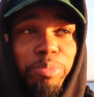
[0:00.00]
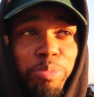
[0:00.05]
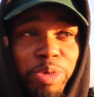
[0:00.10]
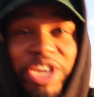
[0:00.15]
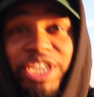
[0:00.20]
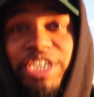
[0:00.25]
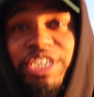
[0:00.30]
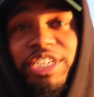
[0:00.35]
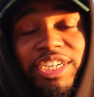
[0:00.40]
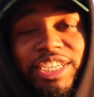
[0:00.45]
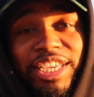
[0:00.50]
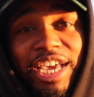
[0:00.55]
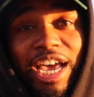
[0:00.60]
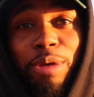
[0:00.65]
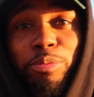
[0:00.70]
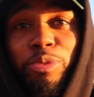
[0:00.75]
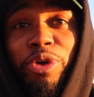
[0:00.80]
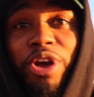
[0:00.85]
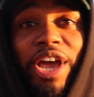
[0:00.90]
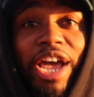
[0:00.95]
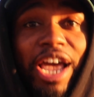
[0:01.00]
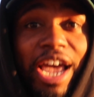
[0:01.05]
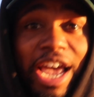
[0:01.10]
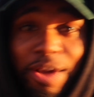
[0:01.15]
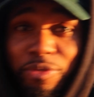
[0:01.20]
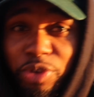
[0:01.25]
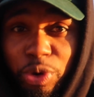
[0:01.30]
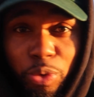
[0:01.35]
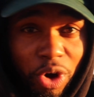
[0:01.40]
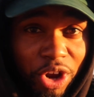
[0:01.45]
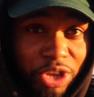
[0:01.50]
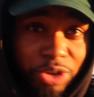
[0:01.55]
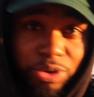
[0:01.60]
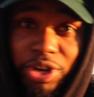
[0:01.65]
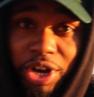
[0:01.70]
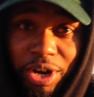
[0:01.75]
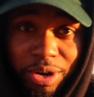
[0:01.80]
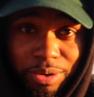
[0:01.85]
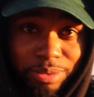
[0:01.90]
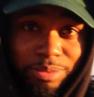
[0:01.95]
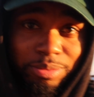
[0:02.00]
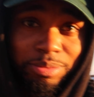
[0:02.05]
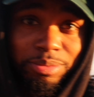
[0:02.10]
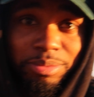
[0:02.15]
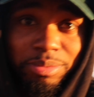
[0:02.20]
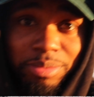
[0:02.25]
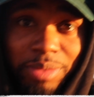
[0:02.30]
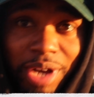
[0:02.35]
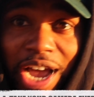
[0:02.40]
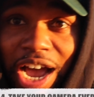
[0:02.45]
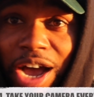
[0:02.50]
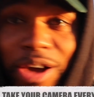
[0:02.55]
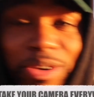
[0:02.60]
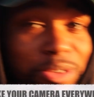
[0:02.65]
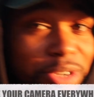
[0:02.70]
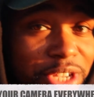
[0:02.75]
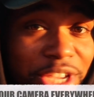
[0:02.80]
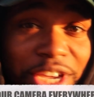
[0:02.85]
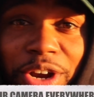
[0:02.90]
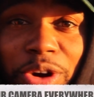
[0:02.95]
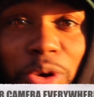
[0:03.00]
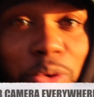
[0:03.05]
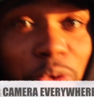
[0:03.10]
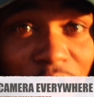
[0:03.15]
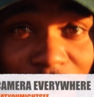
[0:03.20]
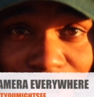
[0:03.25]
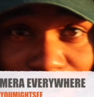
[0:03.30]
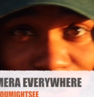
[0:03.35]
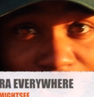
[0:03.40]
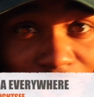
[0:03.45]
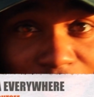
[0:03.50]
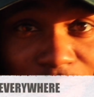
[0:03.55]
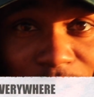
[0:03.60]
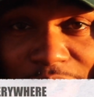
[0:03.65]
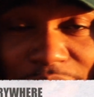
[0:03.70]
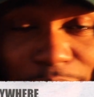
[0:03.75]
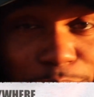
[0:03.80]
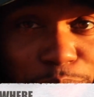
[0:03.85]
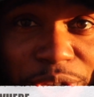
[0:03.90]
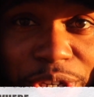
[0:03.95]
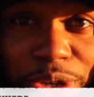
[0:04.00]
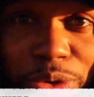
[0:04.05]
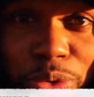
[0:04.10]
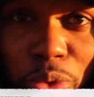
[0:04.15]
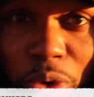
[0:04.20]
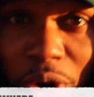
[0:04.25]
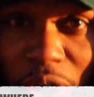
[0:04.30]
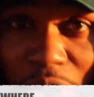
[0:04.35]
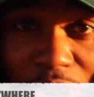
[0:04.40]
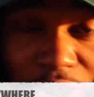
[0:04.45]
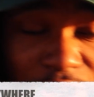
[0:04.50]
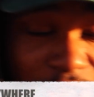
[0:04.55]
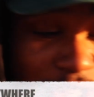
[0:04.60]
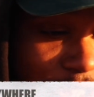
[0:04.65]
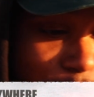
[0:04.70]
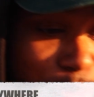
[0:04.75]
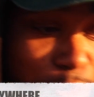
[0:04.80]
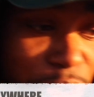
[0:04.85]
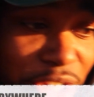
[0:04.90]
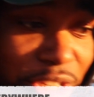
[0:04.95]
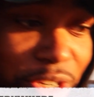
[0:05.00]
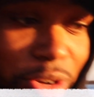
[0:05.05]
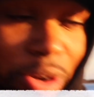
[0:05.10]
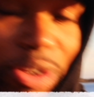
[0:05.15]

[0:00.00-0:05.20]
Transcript: bringing your camera everywhere you go. I don't care where you go. It could be work, it could be